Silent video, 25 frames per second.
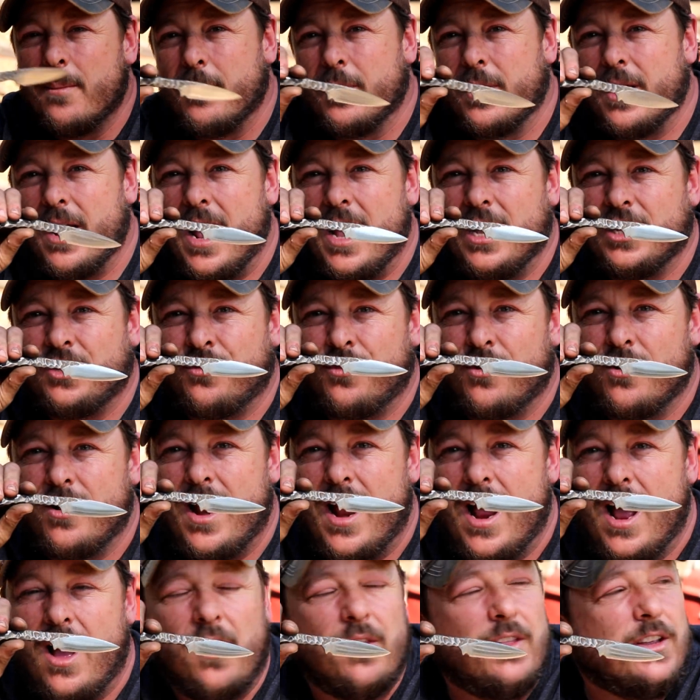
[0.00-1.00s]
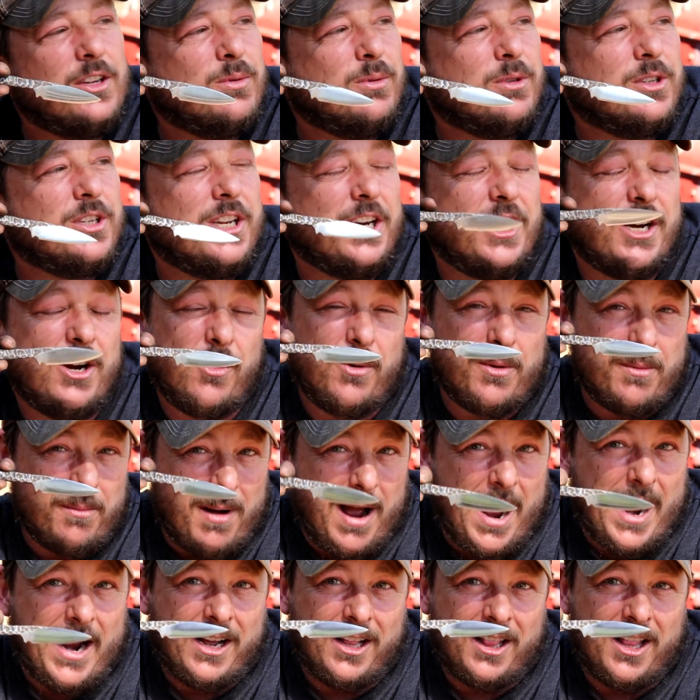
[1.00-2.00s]
But as for now, this one's gonna go in
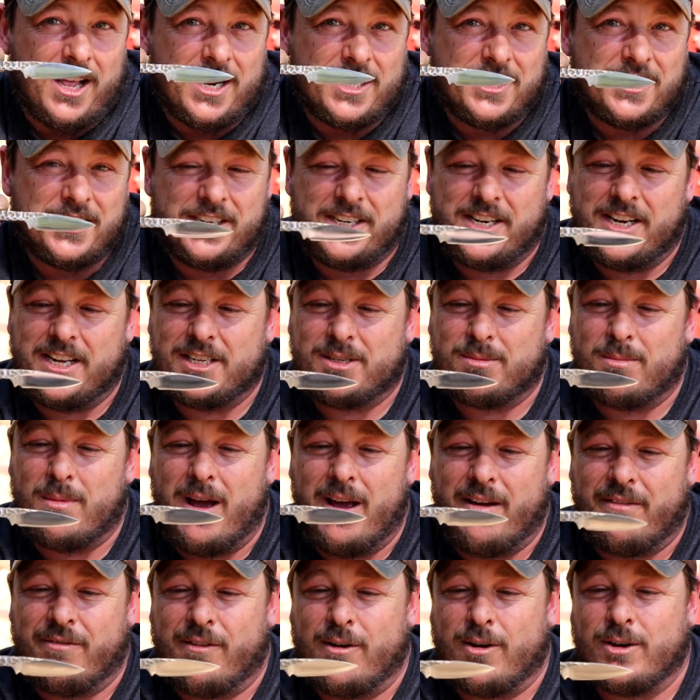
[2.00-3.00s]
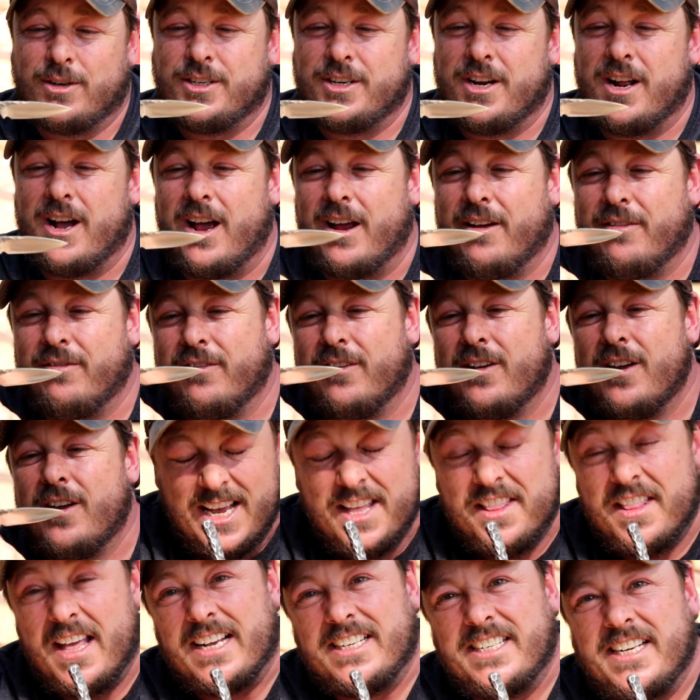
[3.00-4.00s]
my collection as my first knife.
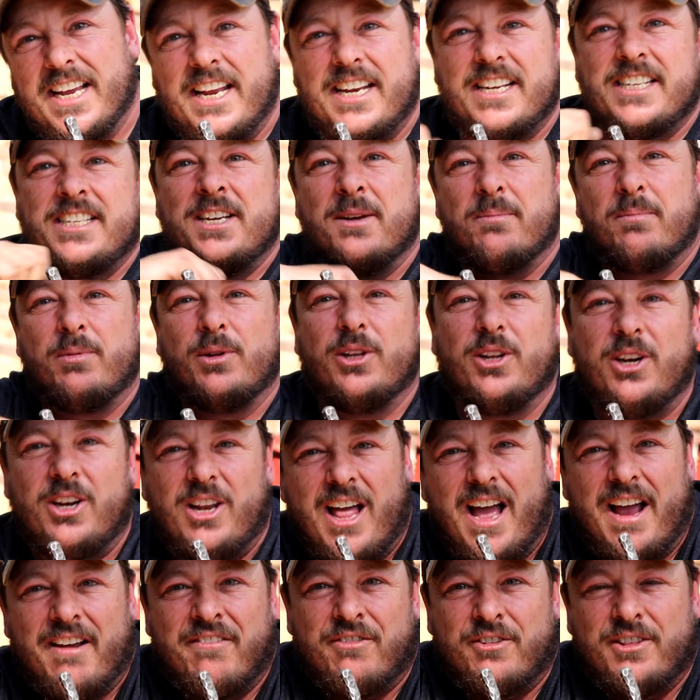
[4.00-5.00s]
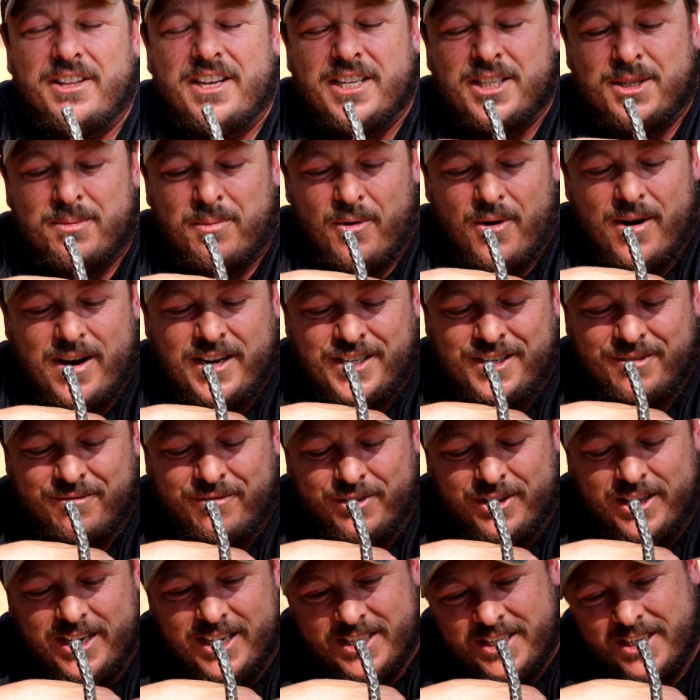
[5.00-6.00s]
Thanks again to Simple Little Life for the inspiration
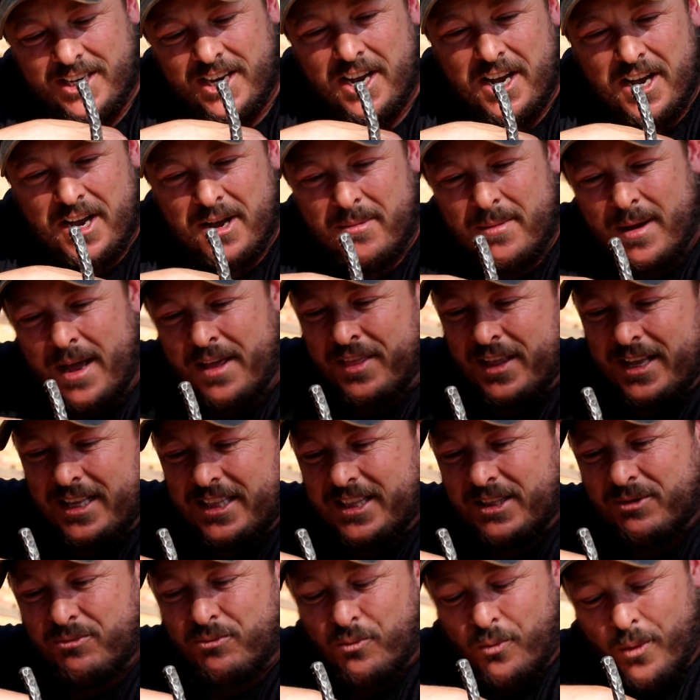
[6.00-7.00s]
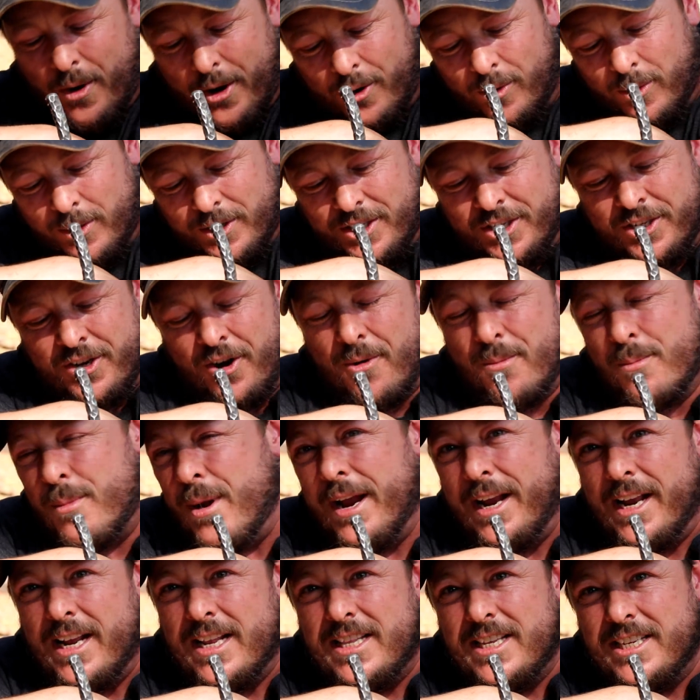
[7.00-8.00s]
for this. I think we're going to start
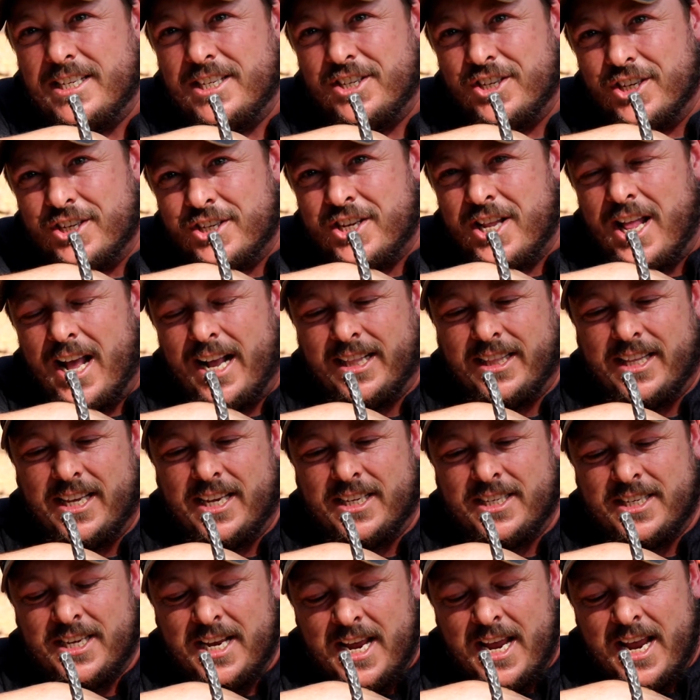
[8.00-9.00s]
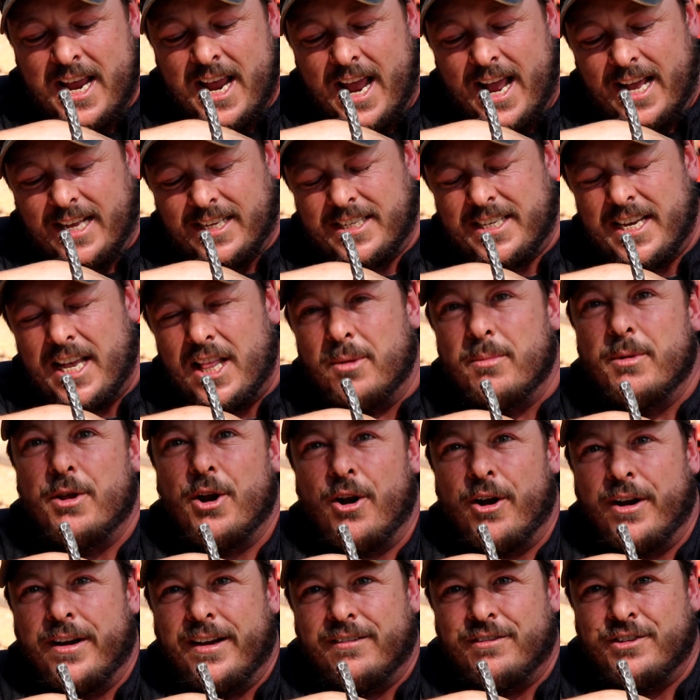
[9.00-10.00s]
making these just like this and sell them in
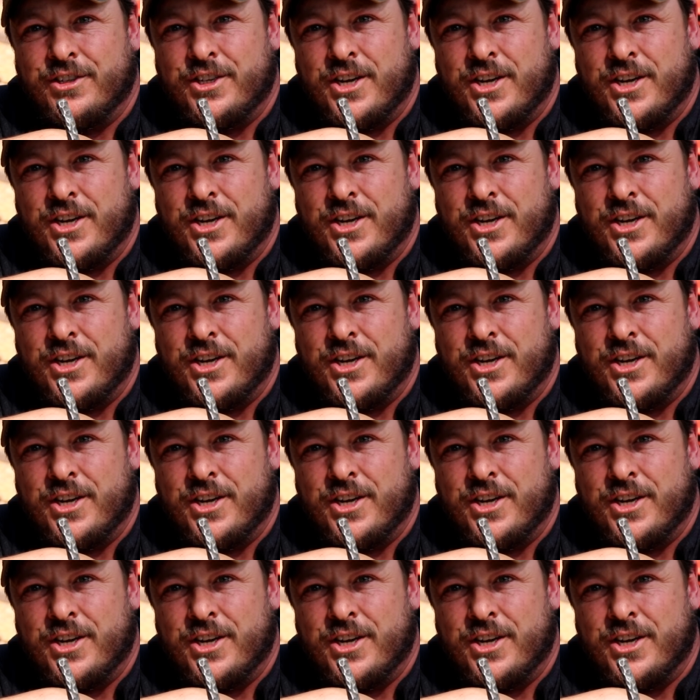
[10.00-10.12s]
our gift